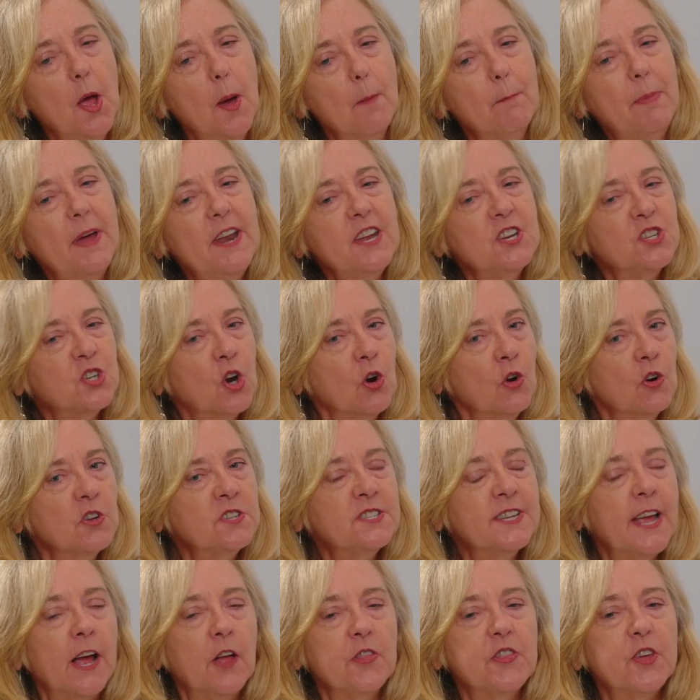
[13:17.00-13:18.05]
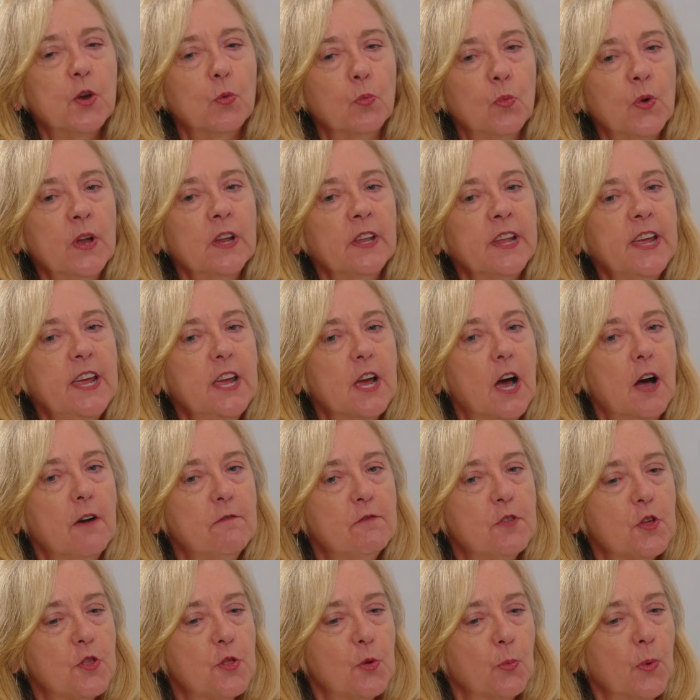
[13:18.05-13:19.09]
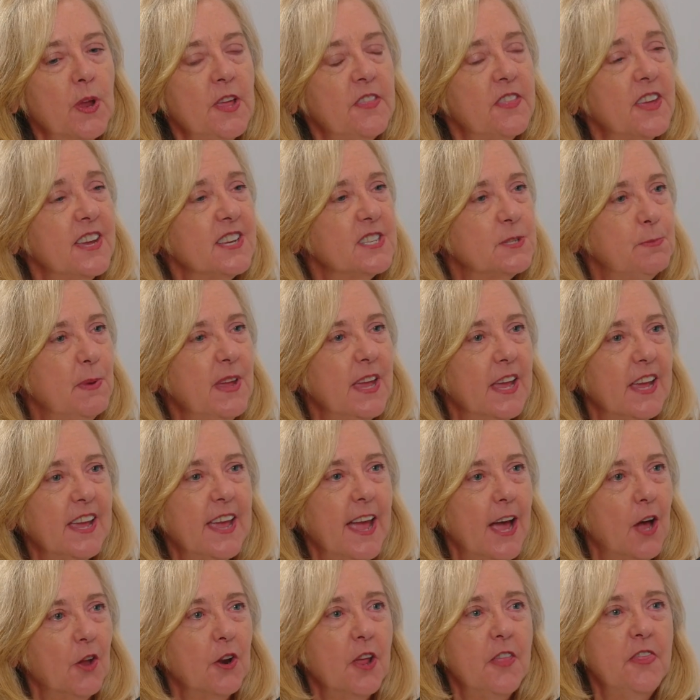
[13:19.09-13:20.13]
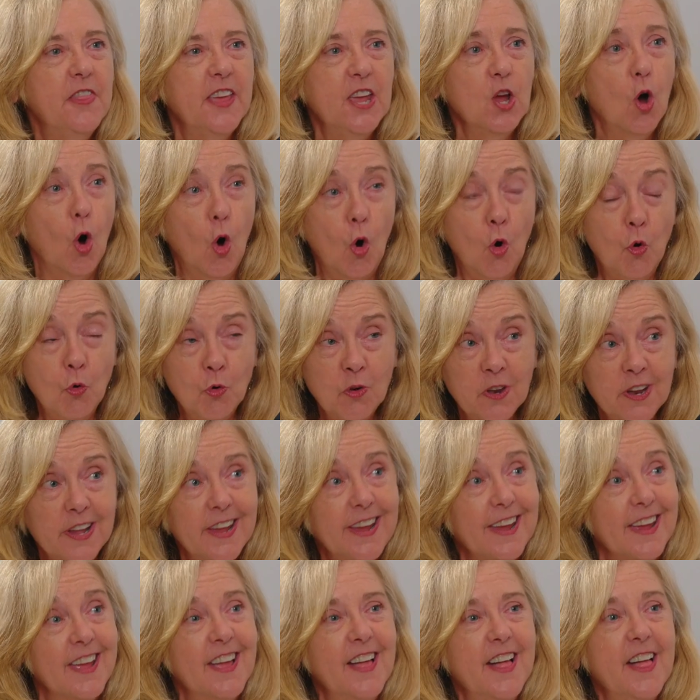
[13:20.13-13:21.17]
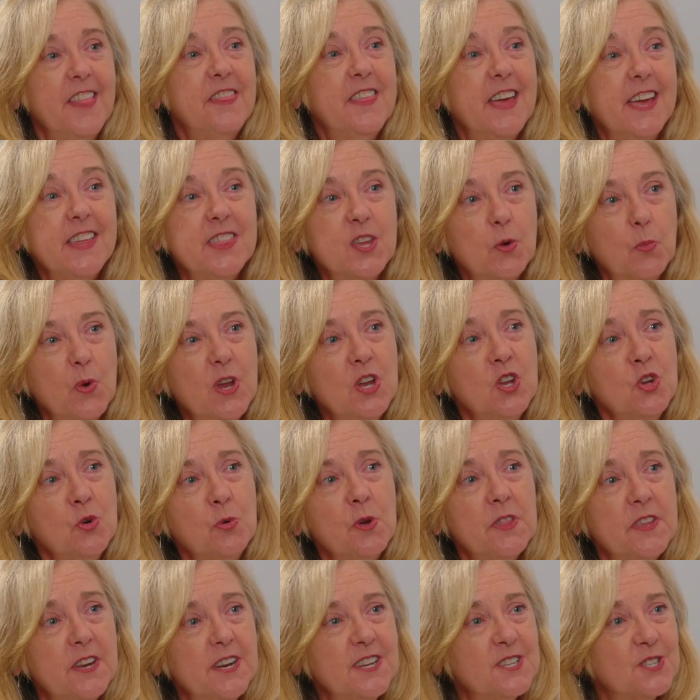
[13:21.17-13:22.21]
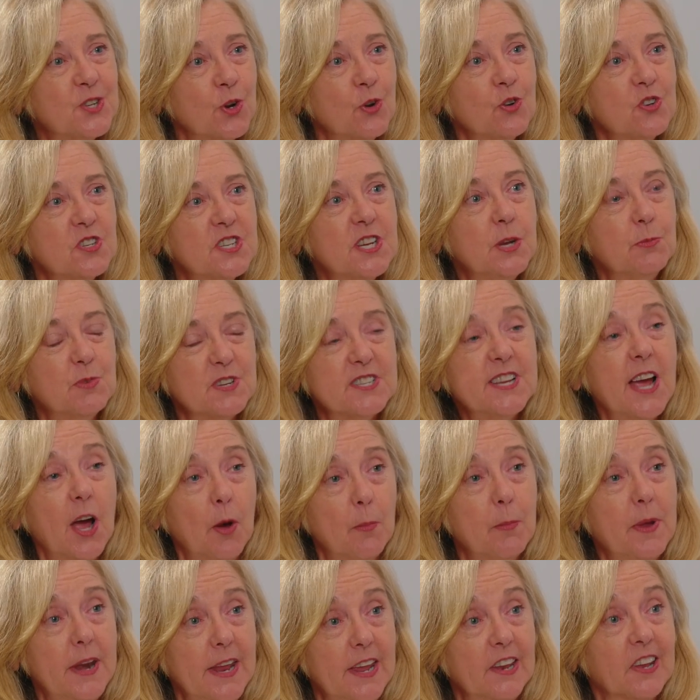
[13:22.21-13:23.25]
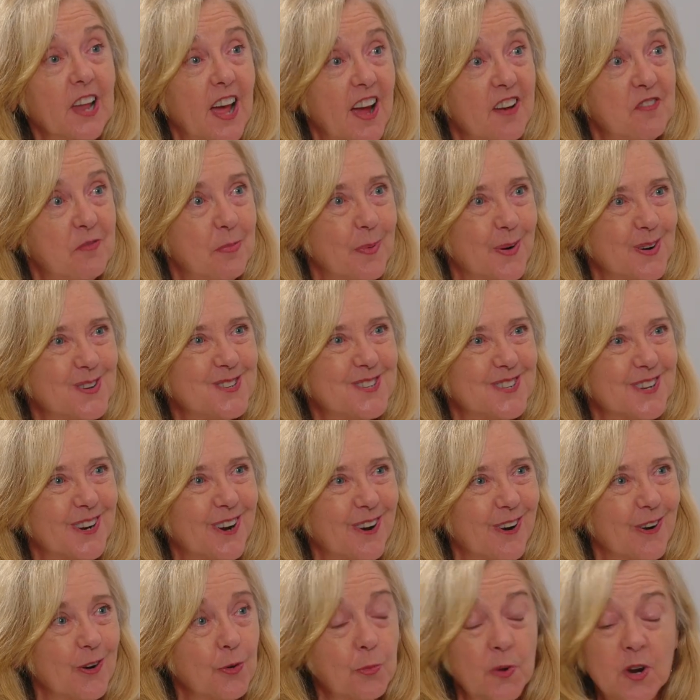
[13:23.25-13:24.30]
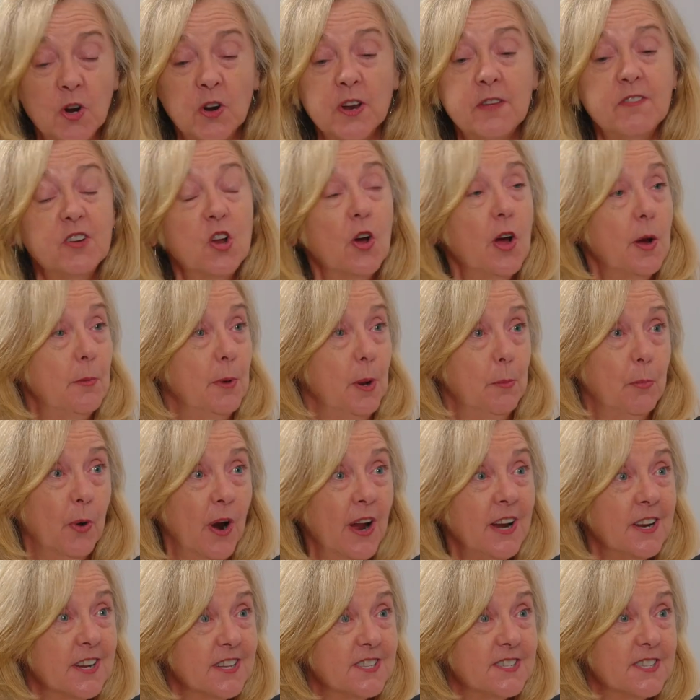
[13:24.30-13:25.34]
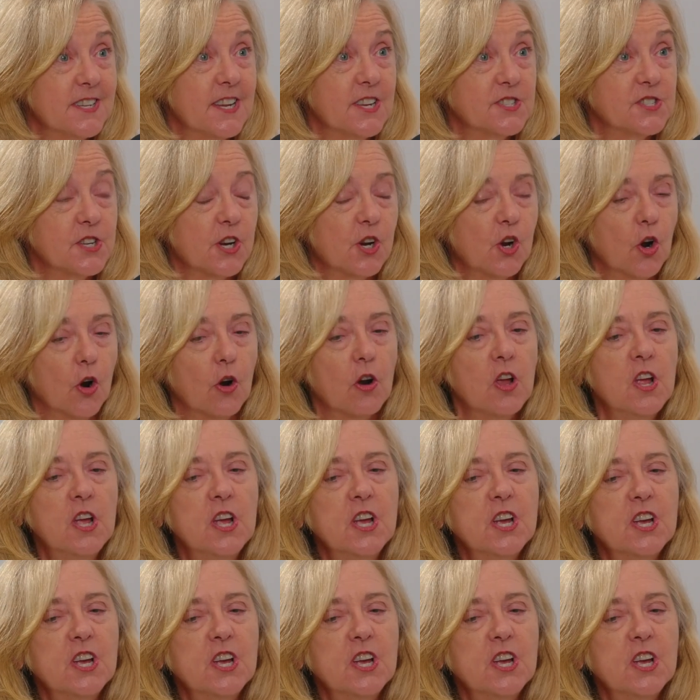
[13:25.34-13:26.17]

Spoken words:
But it turns out that really, of the 3 things being counted, the only thing that we knew with any certainty was how many live births occurred. We don't even know how many pregnancies occur.